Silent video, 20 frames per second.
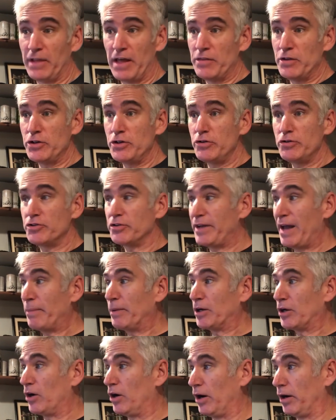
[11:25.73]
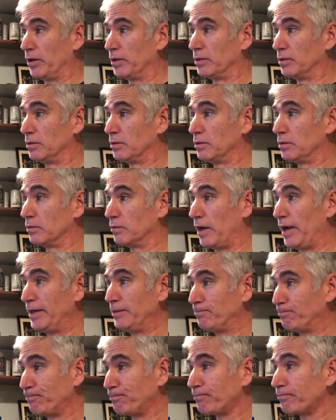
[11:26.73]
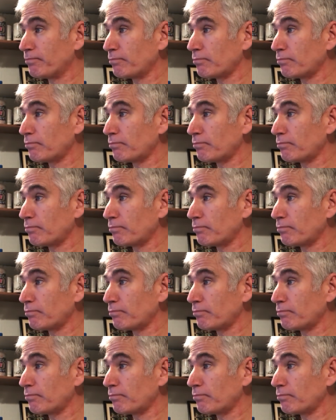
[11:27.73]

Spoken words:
and then use your debit card, right?